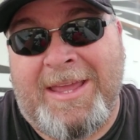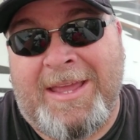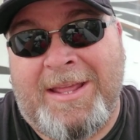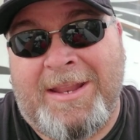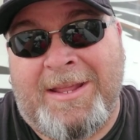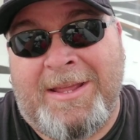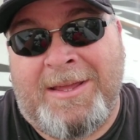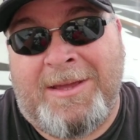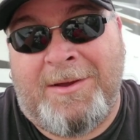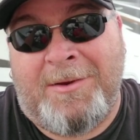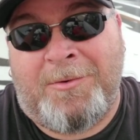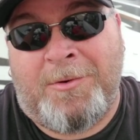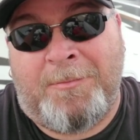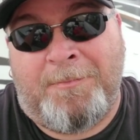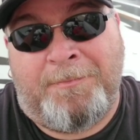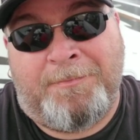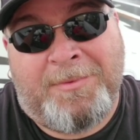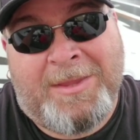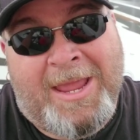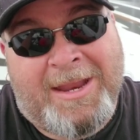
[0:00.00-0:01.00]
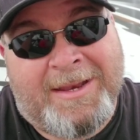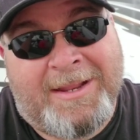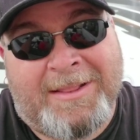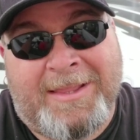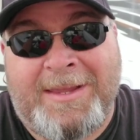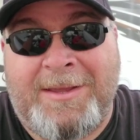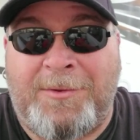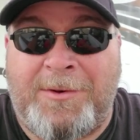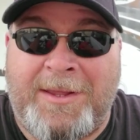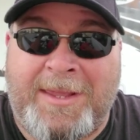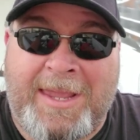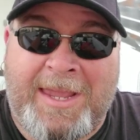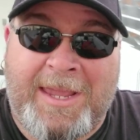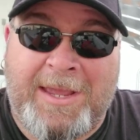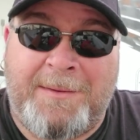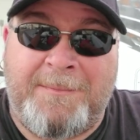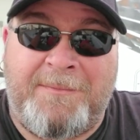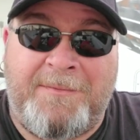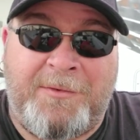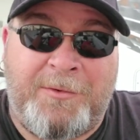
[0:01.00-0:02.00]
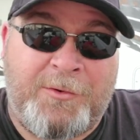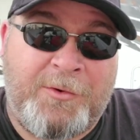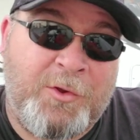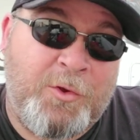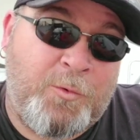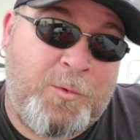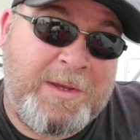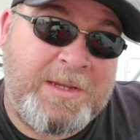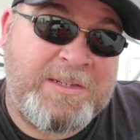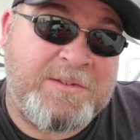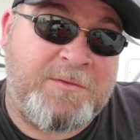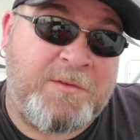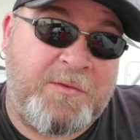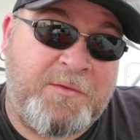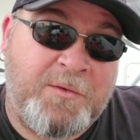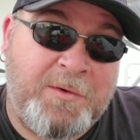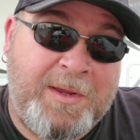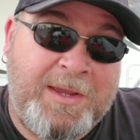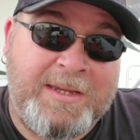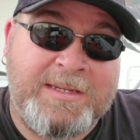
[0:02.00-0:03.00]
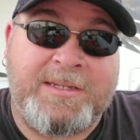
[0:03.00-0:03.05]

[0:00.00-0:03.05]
we're technically going to camp for 2 weeks for free,